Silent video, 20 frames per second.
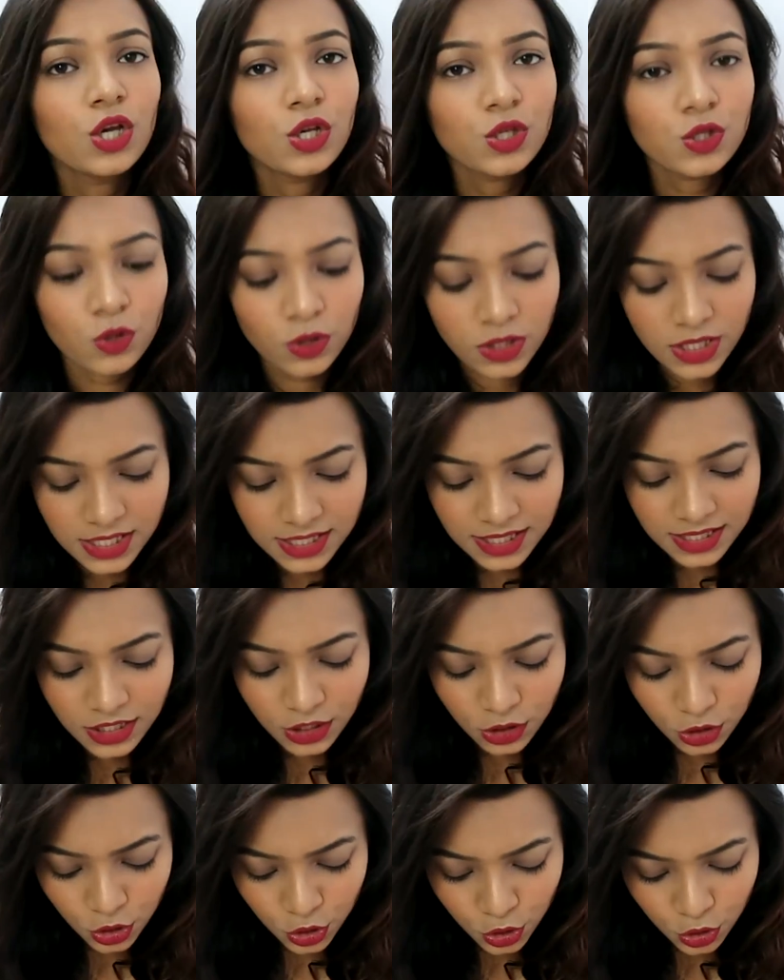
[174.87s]
So these are
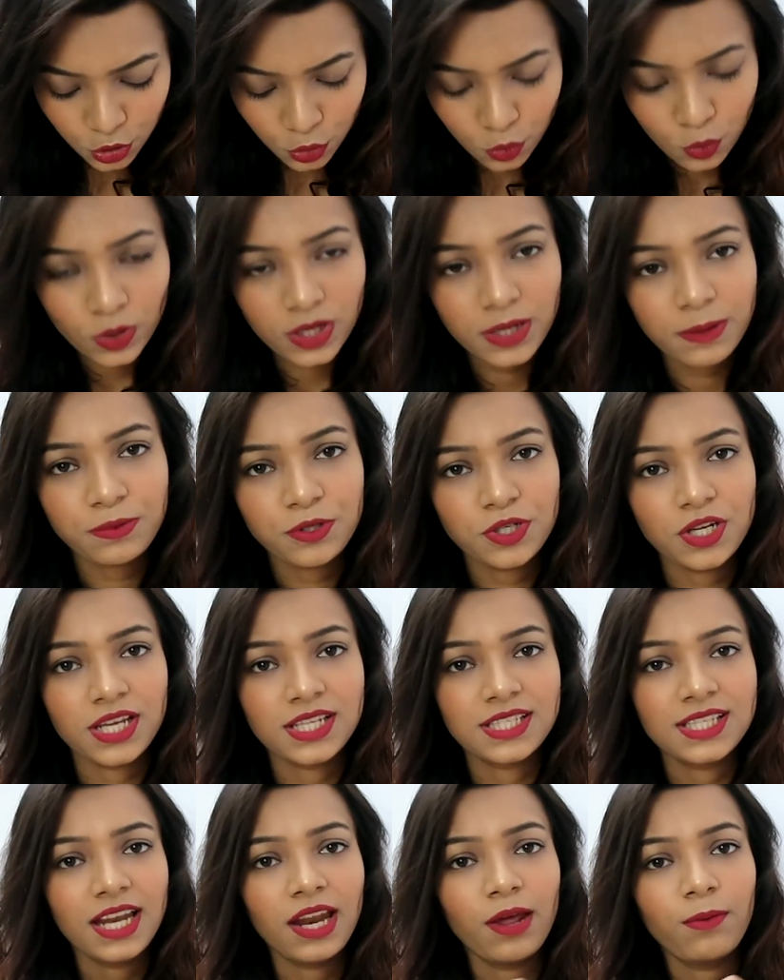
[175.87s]
the two lip
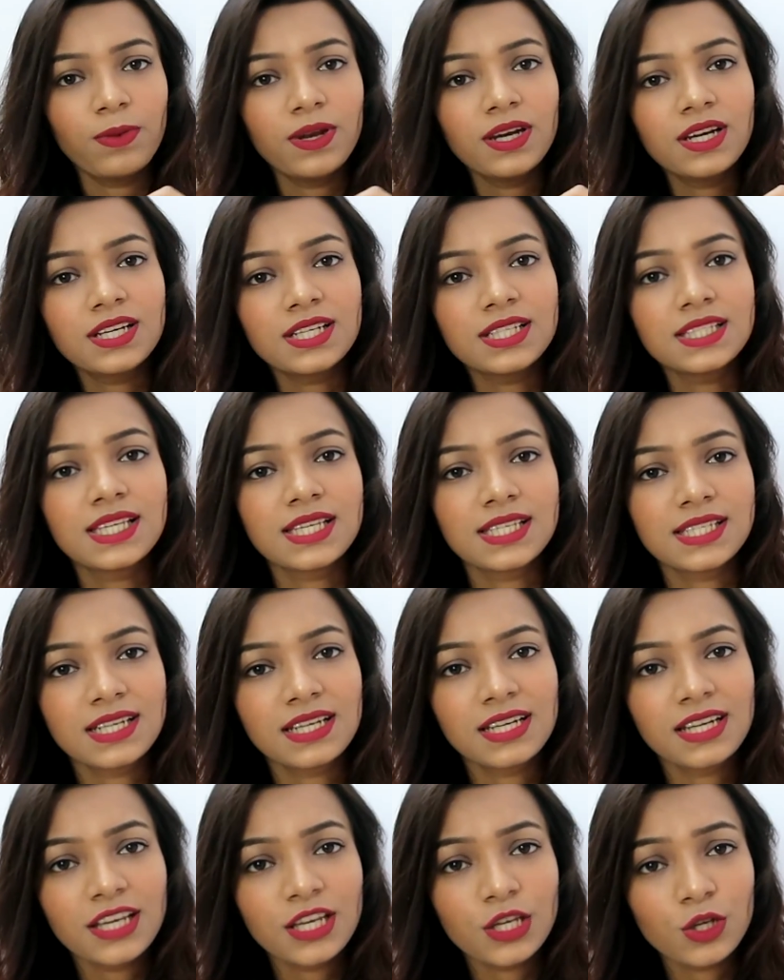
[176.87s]
shades that I've been
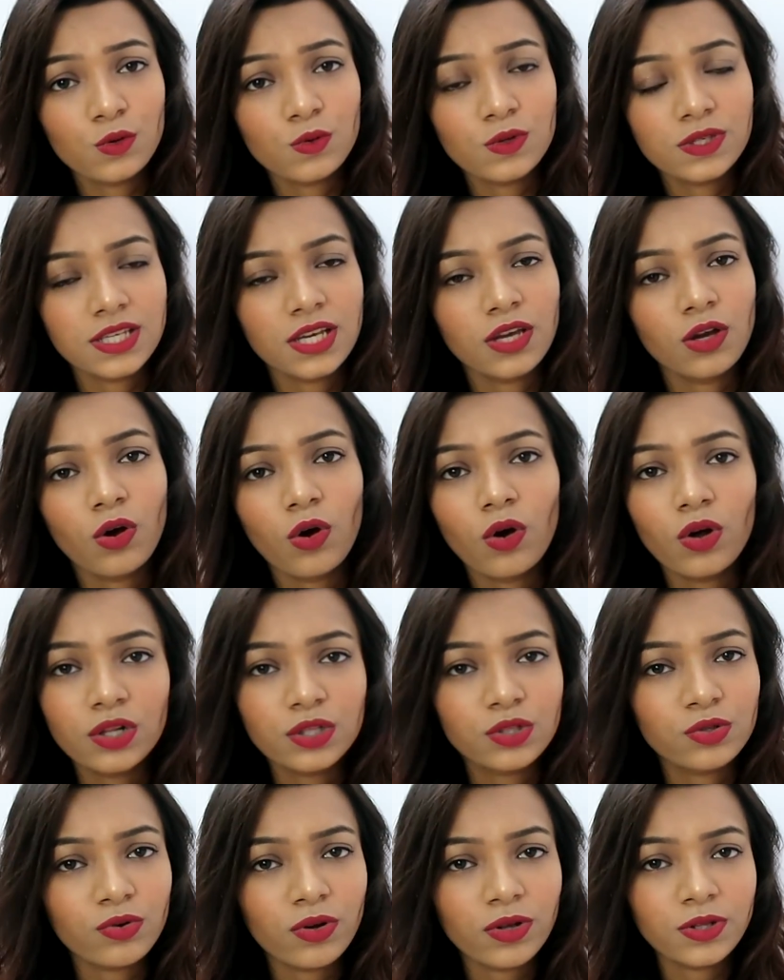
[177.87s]
consistently using all
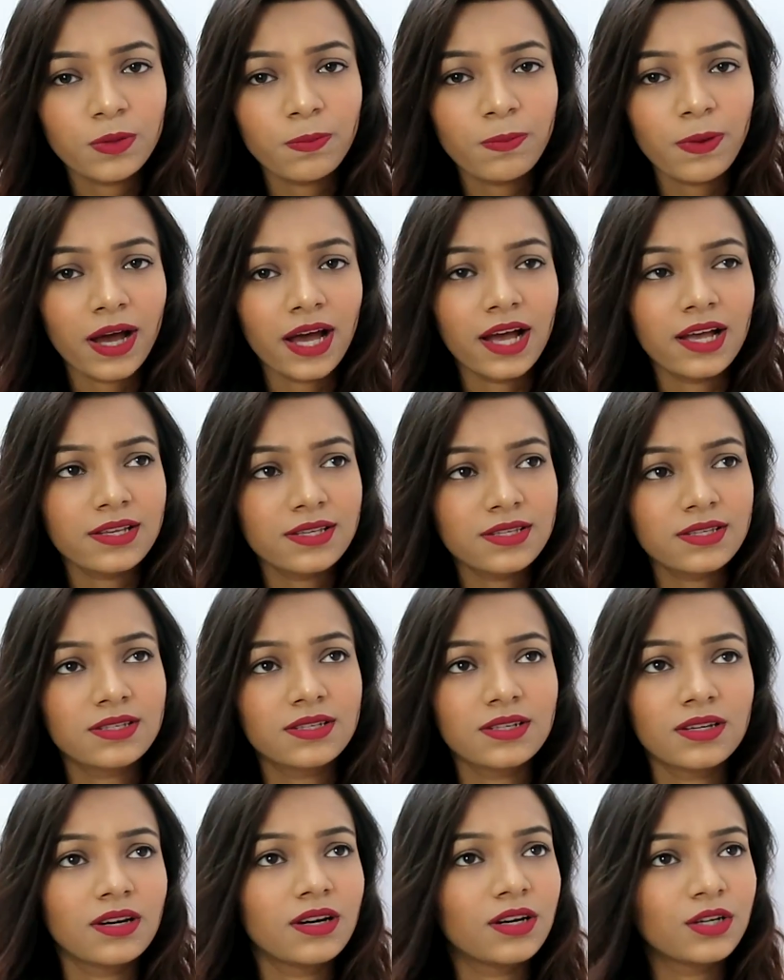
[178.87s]
throughout the past
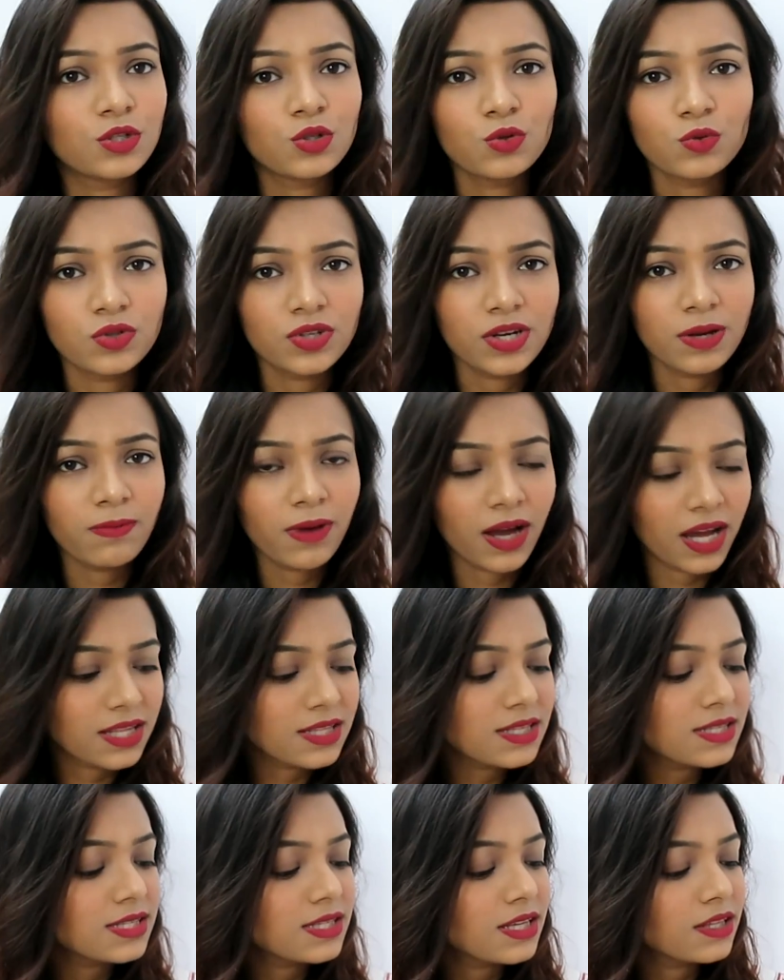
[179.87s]
2-3 months.